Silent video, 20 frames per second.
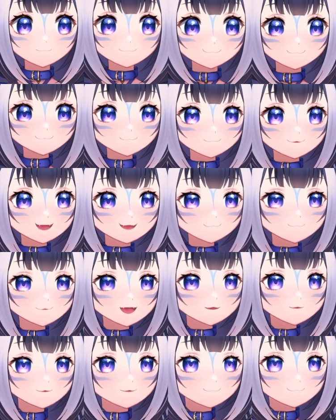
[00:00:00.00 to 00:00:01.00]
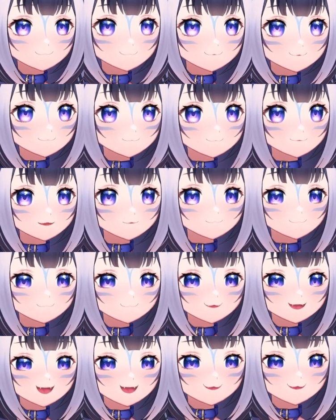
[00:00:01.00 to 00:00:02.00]
smack people with your rope of
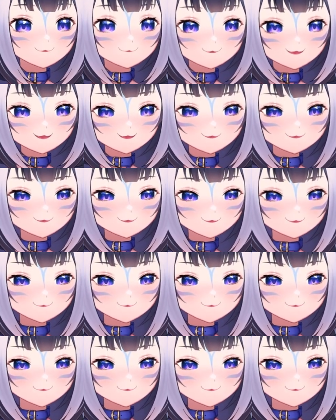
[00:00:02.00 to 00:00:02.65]
hair then.